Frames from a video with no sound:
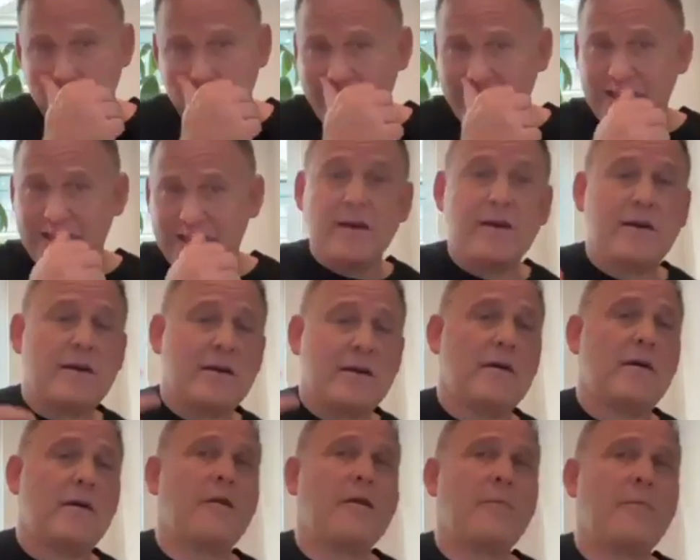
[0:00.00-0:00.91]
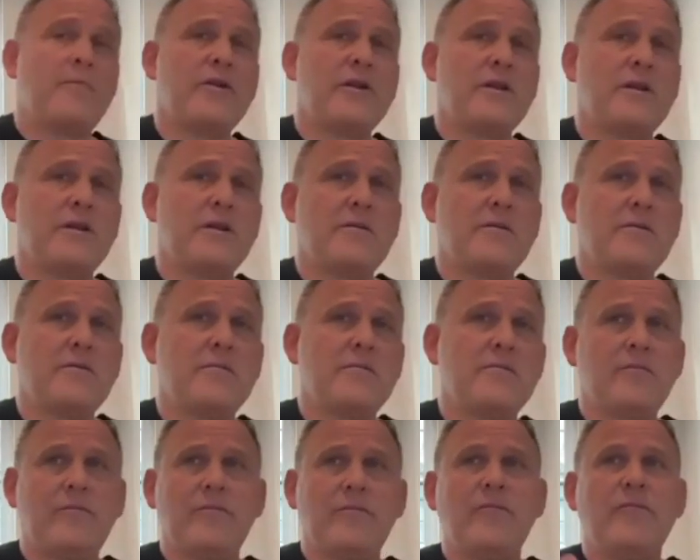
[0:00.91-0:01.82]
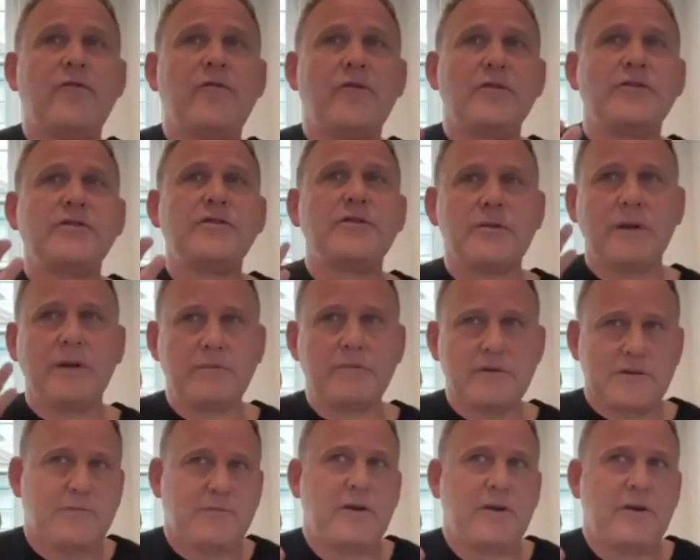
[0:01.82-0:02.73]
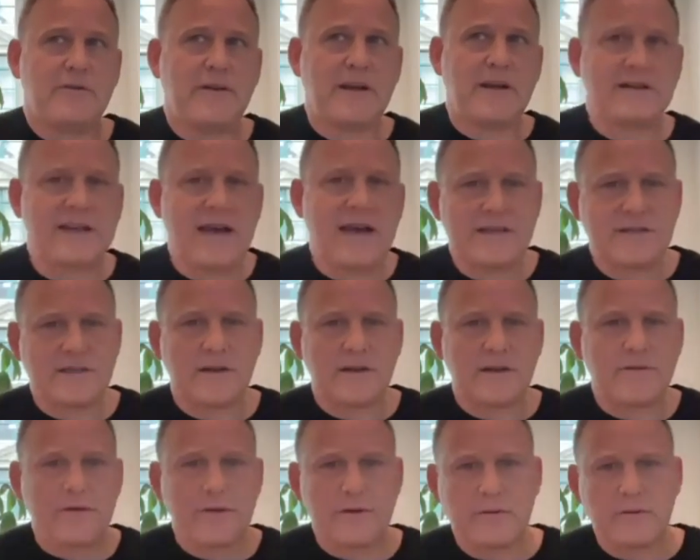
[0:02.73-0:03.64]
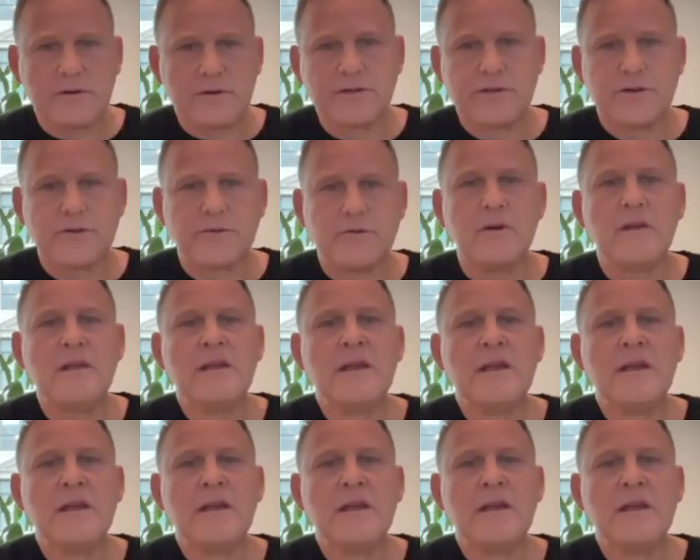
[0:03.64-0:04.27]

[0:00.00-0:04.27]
really pretty fortuitous. It was pretty fantastic for you, because you